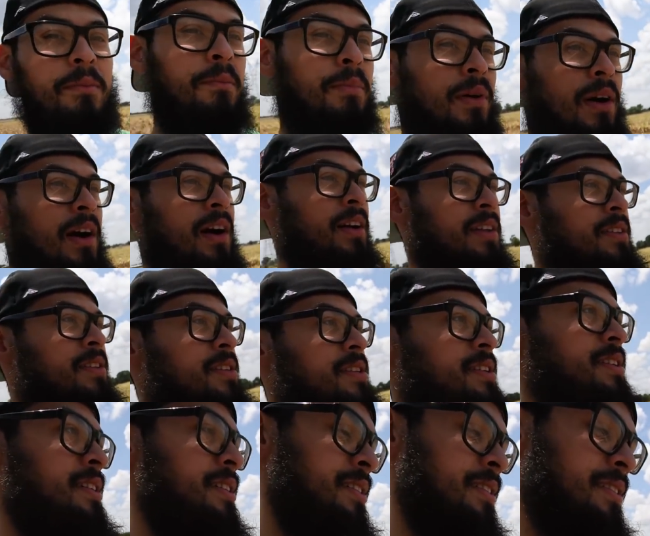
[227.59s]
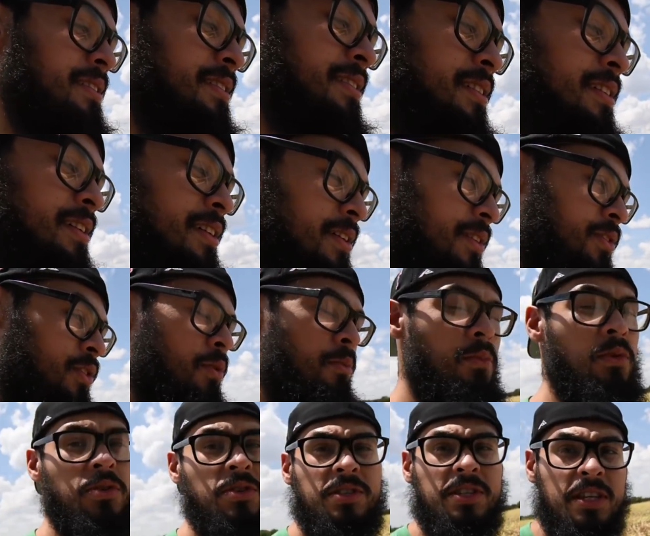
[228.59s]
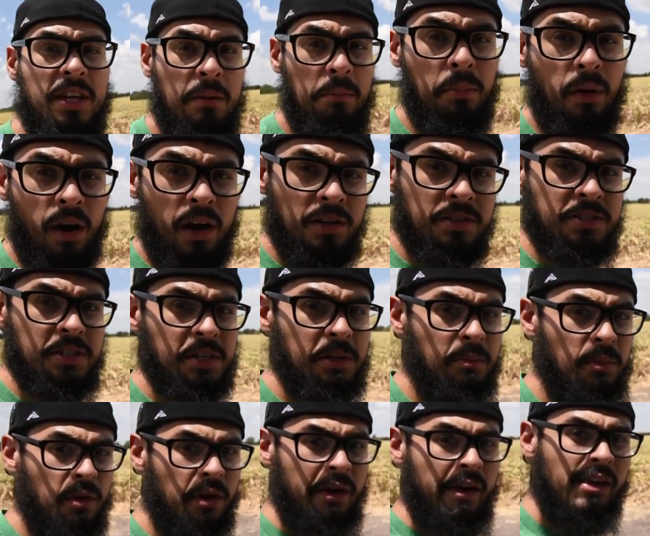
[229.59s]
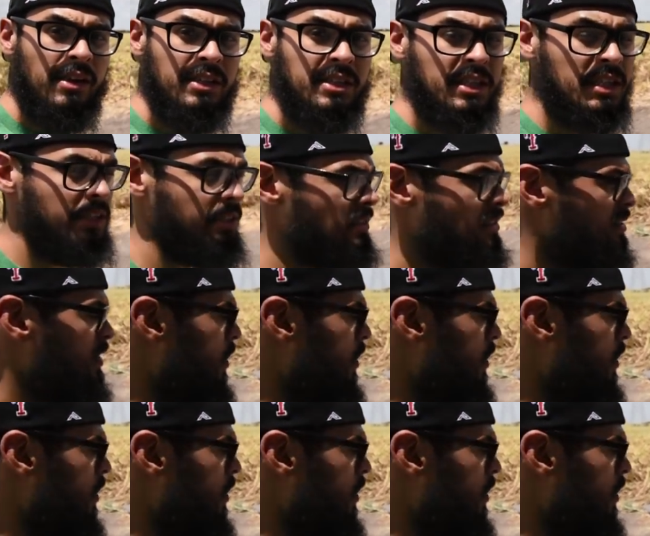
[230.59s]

bronze no more sea of bronze anymore see